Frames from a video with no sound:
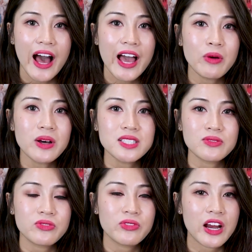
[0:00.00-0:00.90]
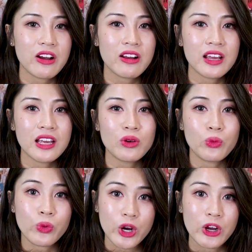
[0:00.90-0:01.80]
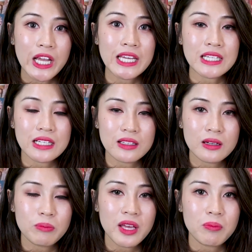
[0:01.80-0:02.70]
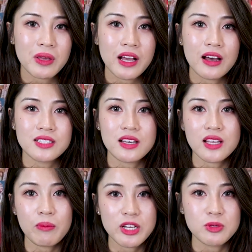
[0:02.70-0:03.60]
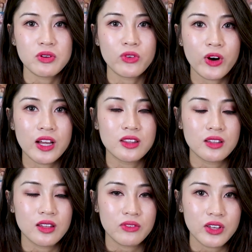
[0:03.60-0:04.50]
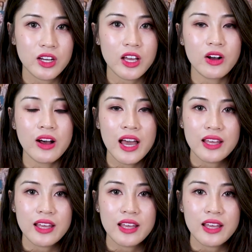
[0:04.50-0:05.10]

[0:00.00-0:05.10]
I was very worried a little bit because, as I mentioned before in the video,